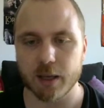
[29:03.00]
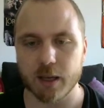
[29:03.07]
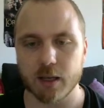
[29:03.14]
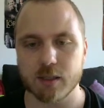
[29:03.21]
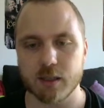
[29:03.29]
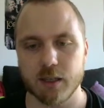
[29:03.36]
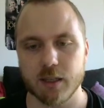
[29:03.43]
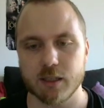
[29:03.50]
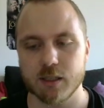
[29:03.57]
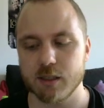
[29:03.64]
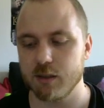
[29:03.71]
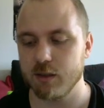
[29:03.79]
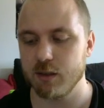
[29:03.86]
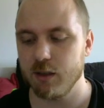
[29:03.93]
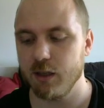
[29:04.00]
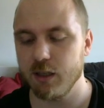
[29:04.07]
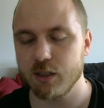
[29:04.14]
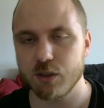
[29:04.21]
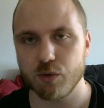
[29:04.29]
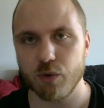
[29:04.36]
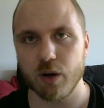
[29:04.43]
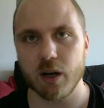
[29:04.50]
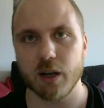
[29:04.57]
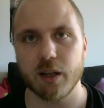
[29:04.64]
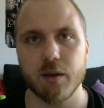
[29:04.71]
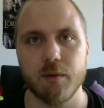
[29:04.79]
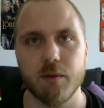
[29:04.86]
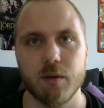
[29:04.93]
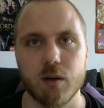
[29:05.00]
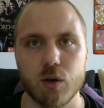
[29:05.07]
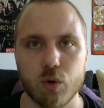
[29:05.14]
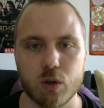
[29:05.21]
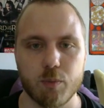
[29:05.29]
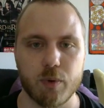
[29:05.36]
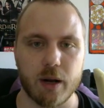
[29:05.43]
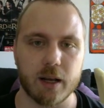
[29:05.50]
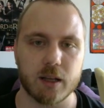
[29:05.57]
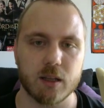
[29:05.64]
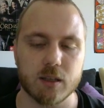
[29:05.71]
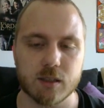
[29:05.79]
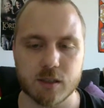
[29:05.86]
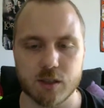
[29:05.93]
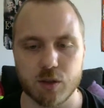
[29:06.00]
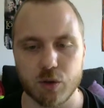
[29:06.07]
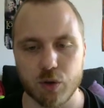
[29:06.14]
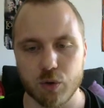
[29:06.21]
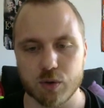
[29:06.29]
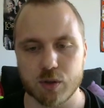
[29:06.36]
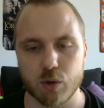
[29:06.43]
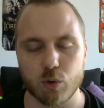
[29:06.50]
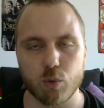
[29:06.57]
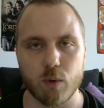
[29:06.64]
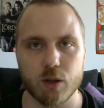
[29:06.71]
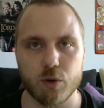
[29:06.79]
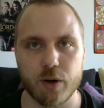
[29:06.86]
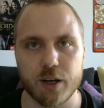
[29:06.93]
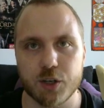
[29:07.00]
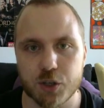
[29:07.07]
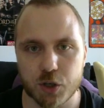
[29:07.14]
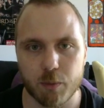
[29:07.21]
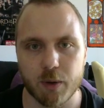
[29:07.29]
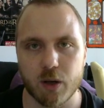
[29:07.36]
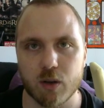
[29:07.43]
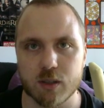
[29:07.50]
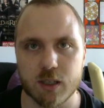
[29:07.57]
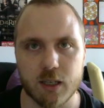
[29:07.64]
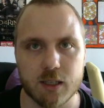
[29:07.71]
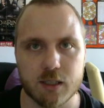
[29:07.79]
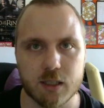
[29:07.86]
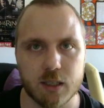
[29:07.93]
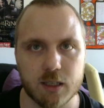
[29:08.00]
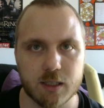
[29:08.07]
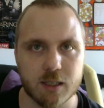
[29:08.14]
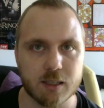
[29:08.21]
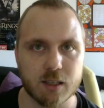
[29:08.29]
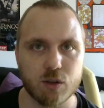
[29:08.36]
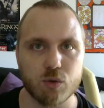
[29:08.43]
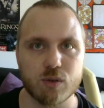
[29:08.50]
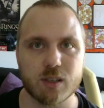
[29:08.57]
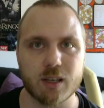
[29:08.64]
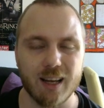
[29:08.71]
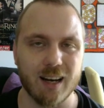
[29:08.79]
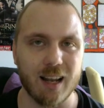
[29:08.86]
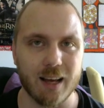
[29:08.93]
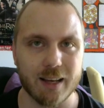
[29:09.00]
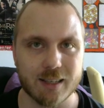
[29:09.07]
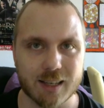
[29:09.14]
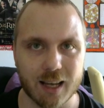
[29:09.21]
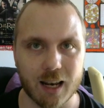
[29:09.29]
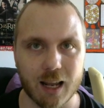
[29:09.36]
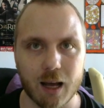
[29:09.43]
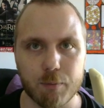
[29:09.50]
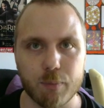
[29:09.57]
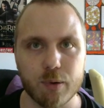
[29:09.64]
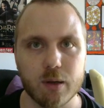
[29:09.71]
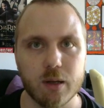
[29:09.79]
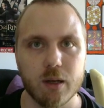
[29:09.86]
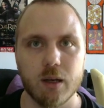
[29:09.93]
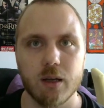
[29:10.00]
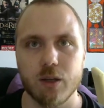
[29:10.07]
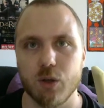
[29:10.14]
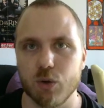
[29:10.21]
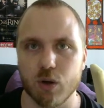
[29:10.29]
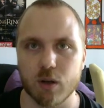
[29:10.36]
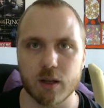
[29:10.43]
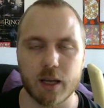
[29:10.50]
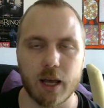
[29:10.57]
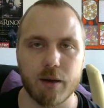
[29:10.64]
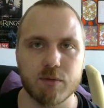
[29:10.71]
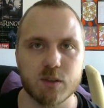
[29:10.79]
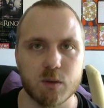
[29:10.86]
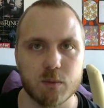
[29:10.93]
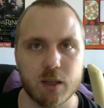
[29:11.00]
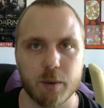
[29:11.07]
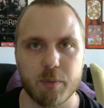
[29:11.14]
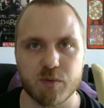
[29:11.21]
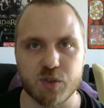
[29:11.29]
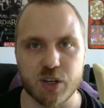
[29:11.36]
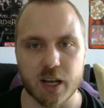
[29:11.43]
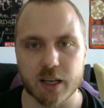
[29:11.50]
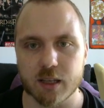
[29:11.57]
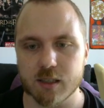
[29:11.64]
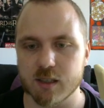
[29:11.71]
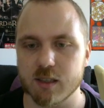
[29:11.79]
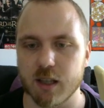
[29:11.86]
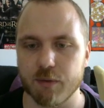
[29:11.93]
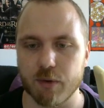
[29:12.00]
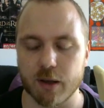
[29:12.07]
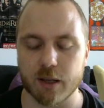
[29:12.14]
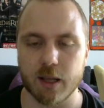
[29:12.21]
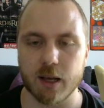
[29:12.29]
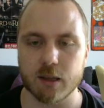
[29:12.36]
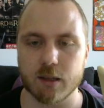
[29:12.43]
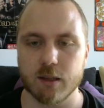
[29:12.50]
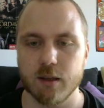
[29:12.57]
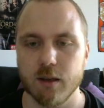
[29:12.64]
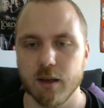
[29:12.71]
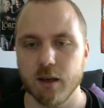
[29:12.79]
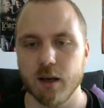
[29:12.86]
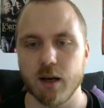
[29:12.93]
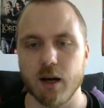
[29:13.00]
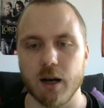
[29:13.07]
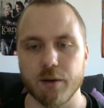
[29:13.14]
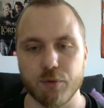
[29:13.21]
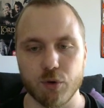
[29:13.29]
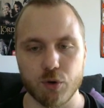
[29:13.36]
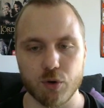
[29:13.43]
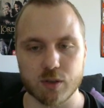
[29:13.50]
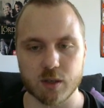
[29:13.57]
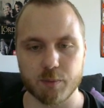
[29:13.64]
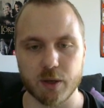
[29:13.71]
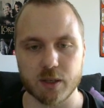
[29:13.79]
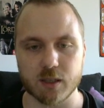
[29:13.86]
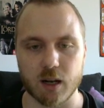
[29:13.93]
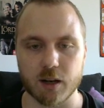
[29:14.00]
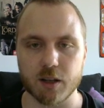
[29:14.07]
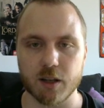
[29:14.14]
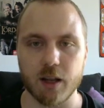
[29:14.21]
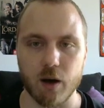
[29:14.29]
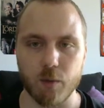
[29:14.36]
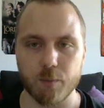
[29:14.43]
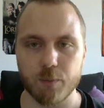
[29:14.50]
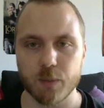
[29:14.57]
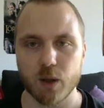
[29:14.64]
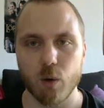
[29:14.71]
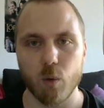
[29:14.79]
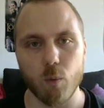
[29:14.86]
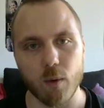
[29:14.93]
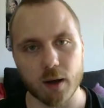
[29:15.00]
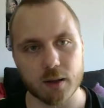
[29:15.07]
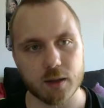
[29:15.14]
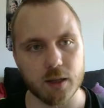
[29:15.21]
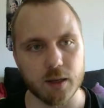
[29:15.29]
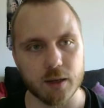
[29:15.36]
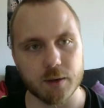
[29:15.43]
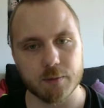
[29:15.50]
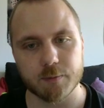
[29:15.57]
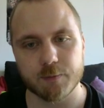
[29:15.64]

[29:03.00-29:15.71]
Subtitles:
case, it's really good practice to use 2 to 1 ratio because it's easy to scale up. You don't have some type of jaggies and stuff like that if you're using pixel art. Now, one thing,